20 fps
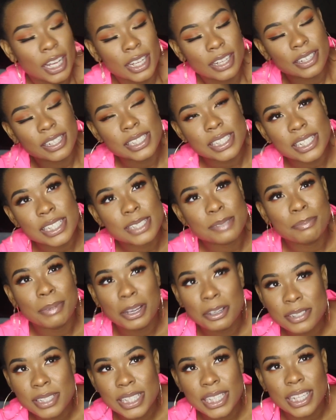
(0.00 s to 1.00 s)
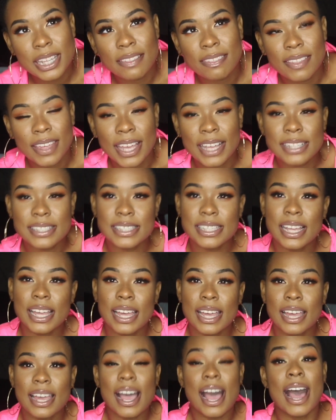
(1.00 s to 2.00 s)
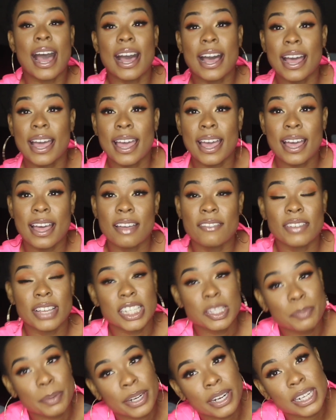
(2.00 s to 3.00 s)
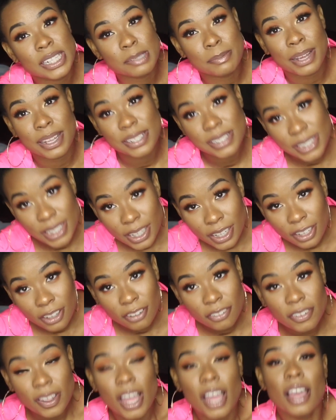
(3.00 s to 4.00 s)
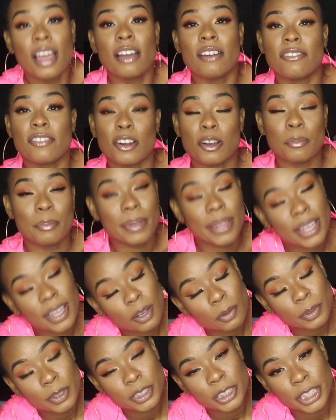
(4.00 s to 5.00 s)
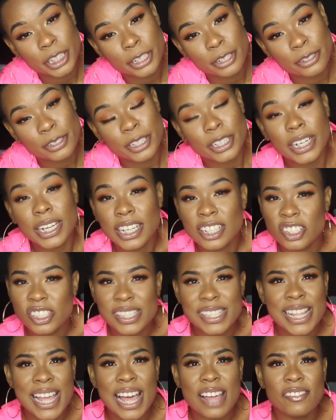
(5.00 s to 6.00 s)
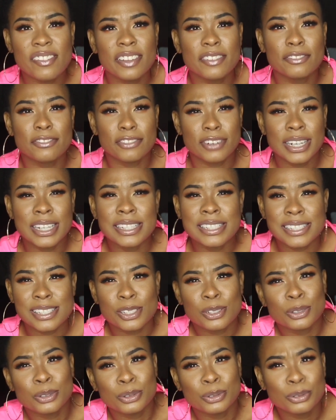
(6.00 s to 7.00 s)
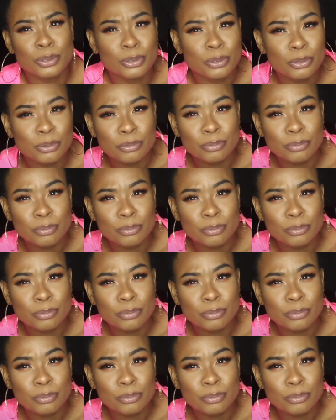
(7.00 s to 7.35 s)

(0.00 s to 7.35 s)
This is mostly things that I have experienced myself from being a wheelchair user and just having friends who,